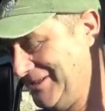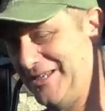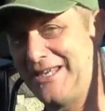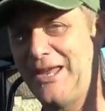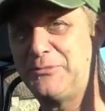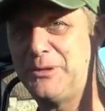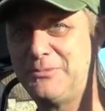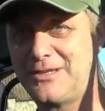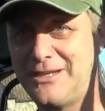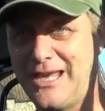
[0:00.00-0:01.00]
Until he gave me
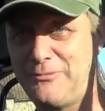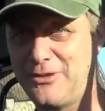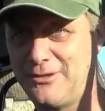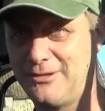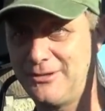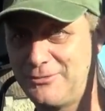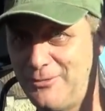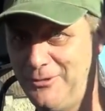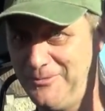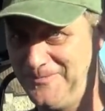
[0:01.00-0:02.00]
the
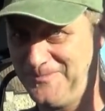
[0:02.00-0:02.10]
quote.